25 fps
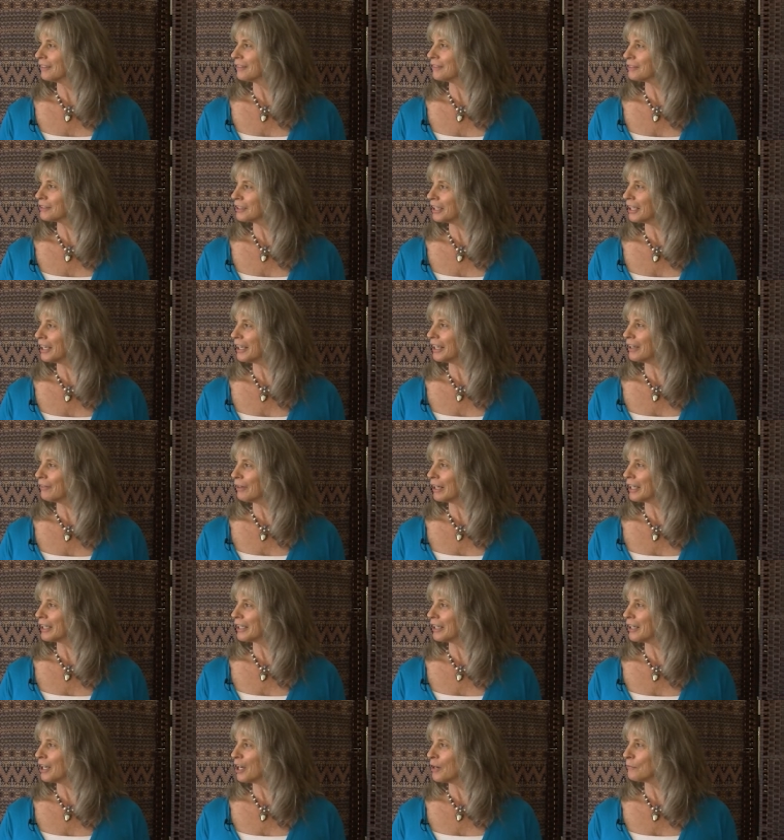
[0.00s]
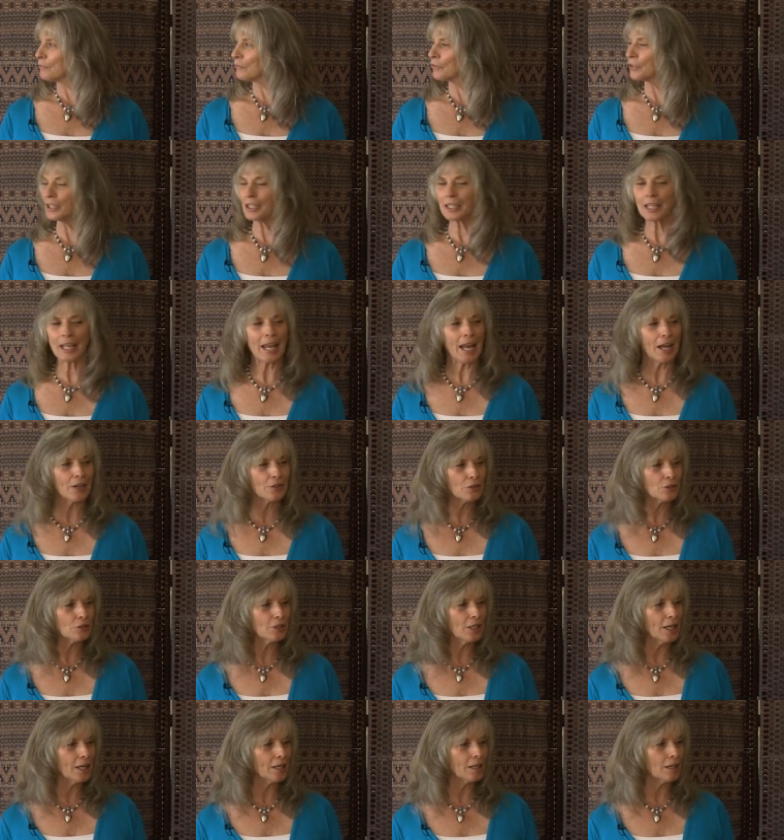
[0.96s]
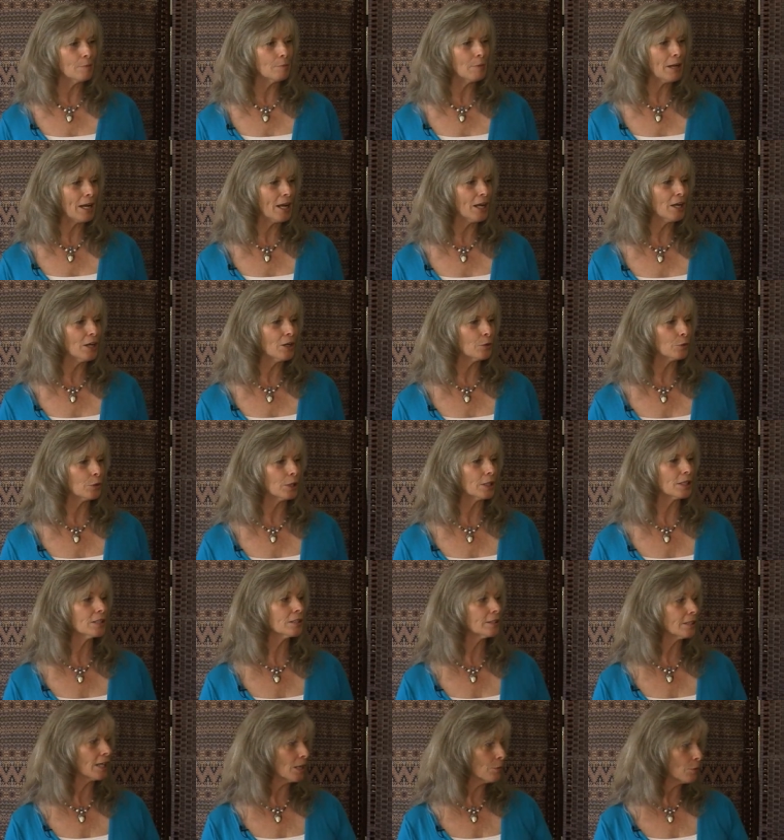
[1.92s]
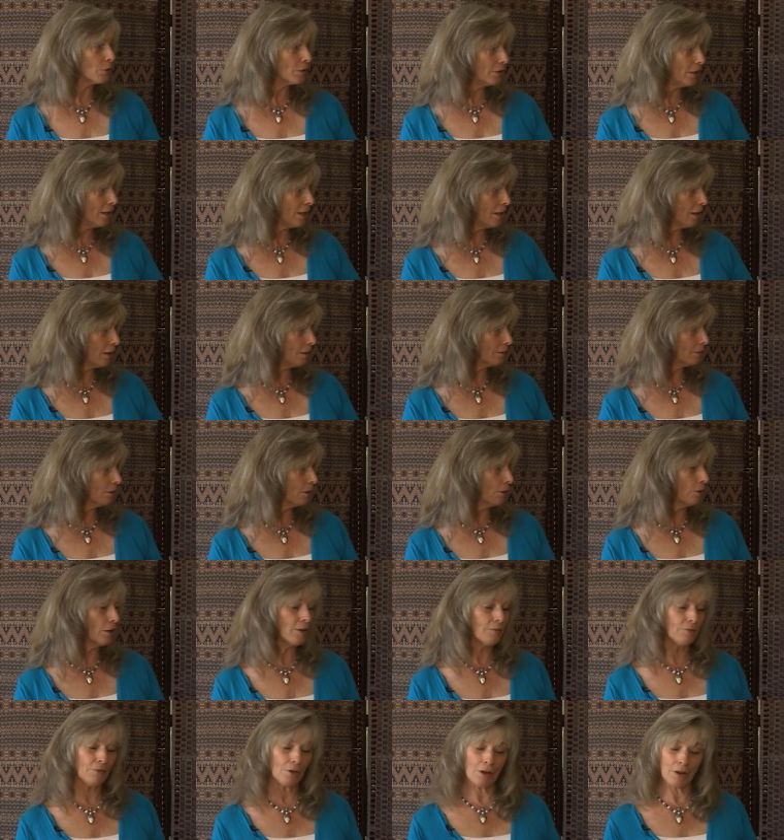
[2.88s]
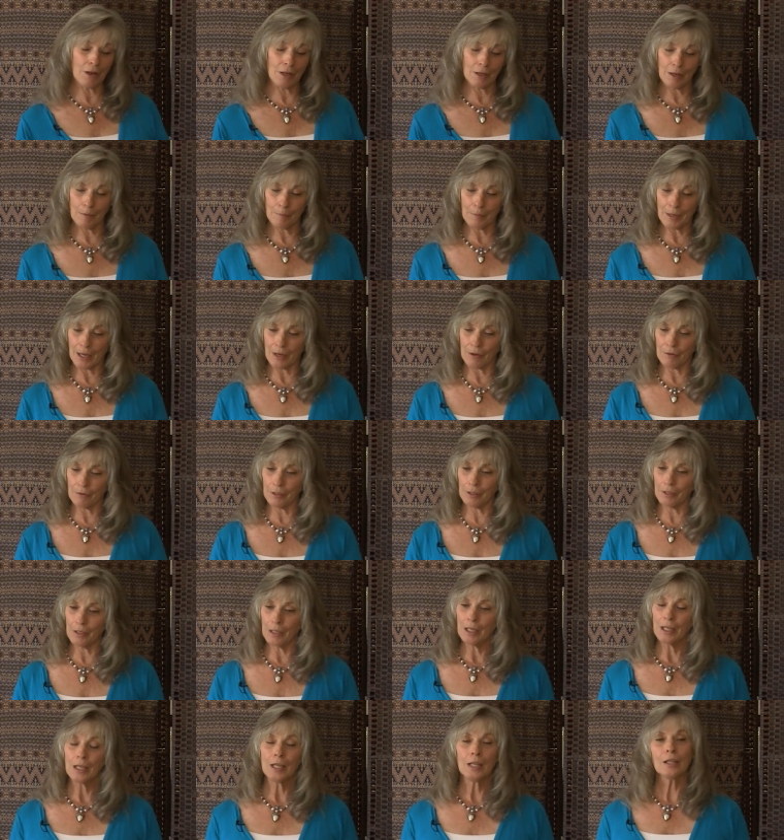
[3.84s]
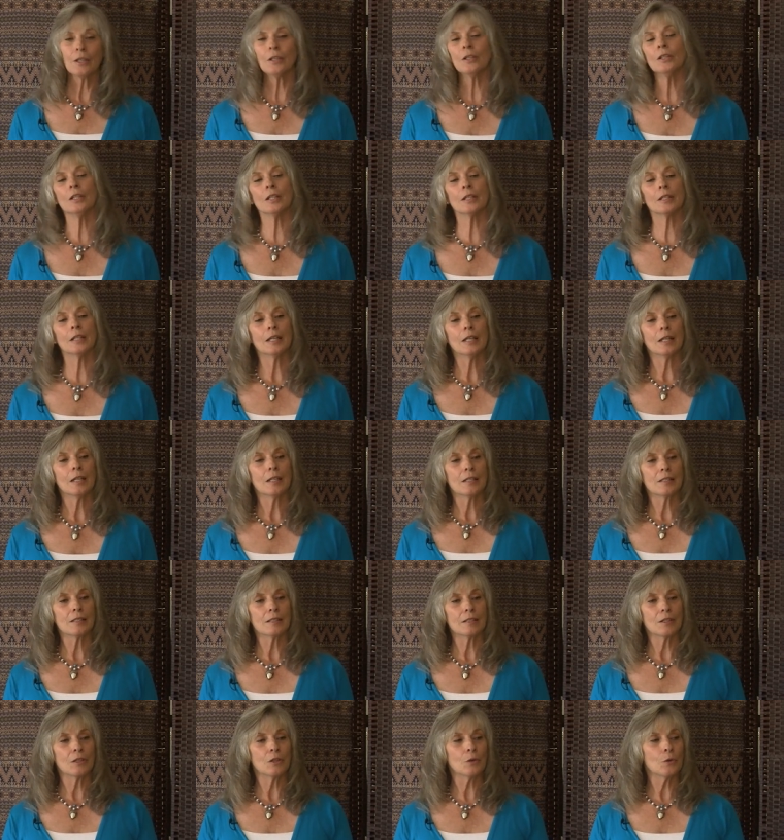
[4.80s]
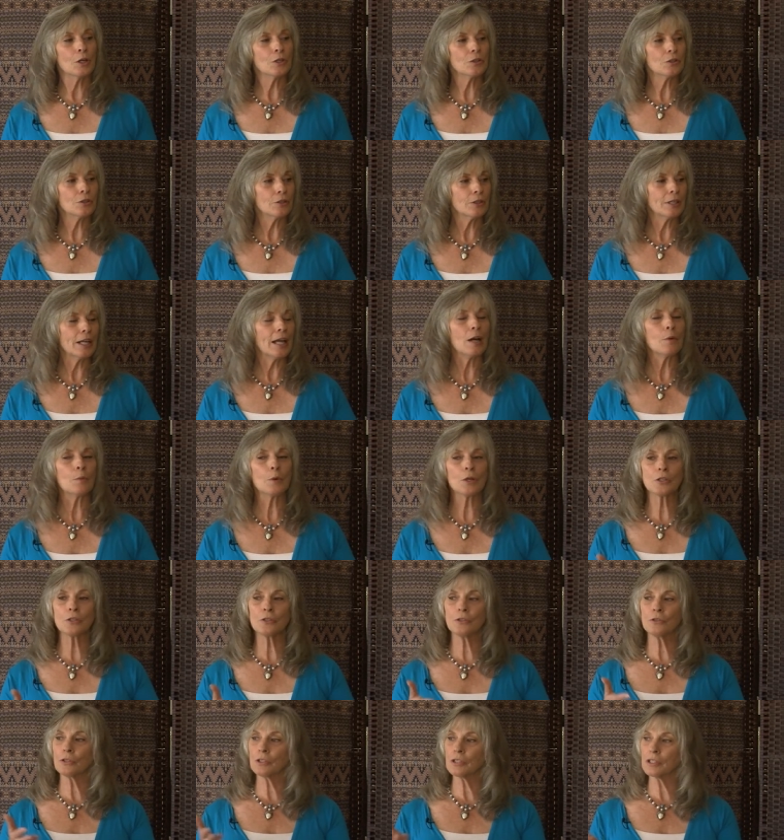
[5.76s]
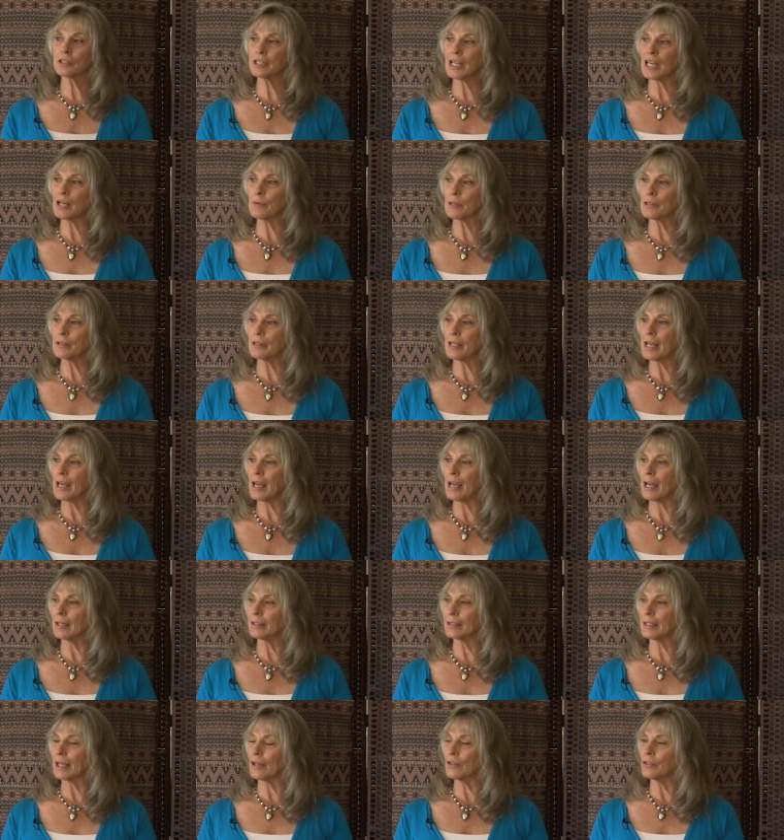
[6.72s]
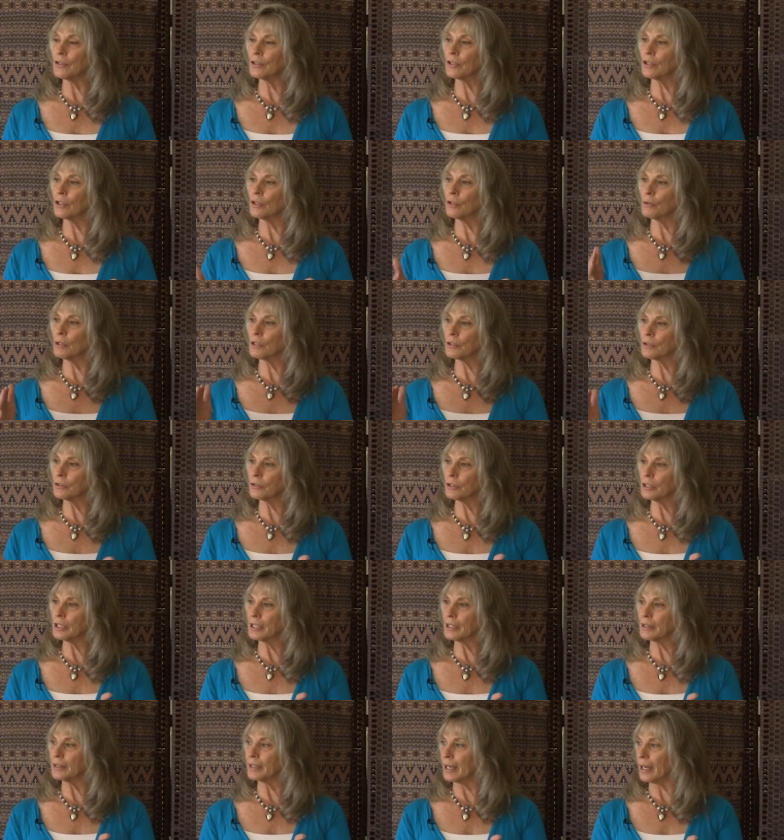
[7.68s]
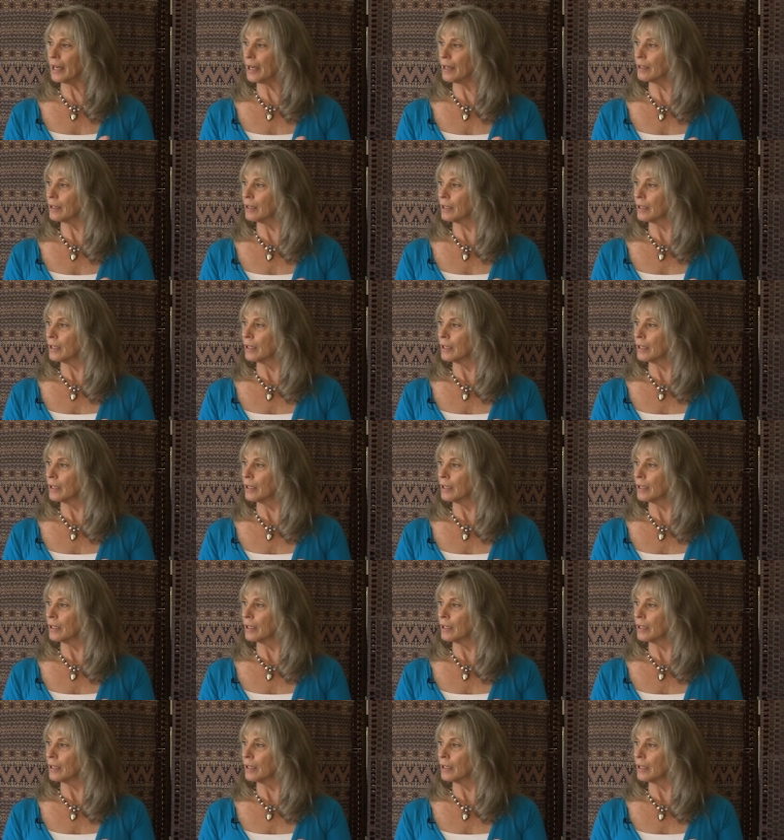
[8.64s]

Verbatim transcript: Okay, right now I'm feeling agitated, I'm angry, stay with that. All right, fine, I'm angry, good. Go under, now once you stay with that, now you can go underneath that.